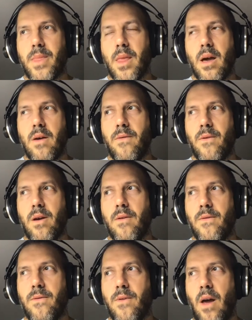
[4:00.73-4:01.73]

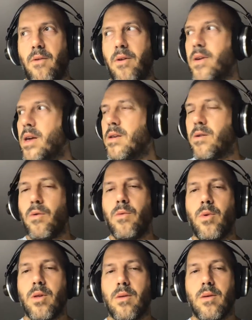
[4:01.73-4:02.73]
if everything is true,
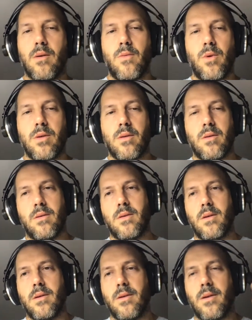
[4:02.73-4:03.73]
what
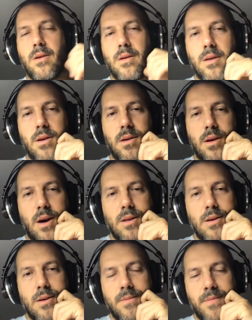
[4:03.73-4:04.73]
the
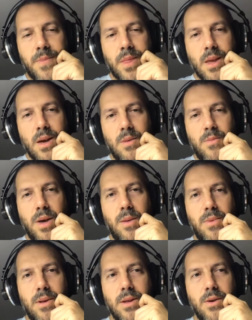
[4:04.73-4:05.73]
other
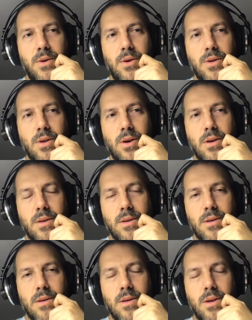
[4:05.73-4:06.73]
people do
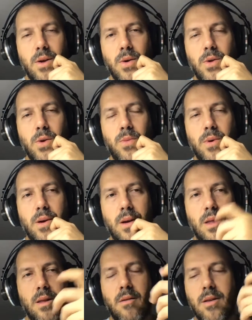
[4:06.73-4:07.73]
on YouTube
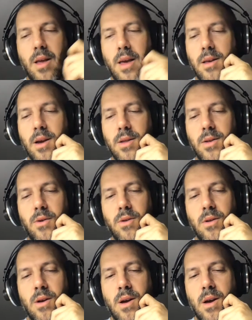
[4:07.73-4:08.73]
in their testing and so
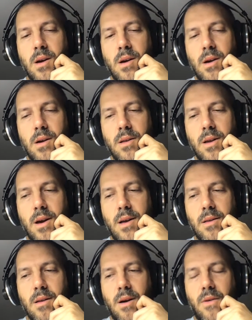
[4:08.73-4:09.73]
on,
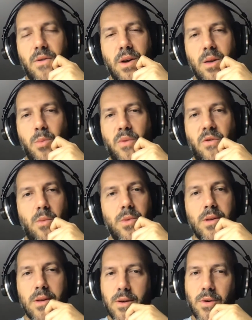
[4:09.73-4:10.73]
then I think the
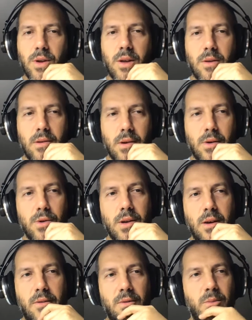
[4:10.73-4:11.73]
performance is good
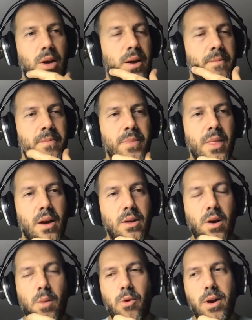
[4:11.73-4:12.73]
enough for me.
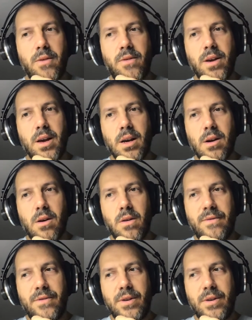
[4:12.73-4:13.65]
So I'm really thinking of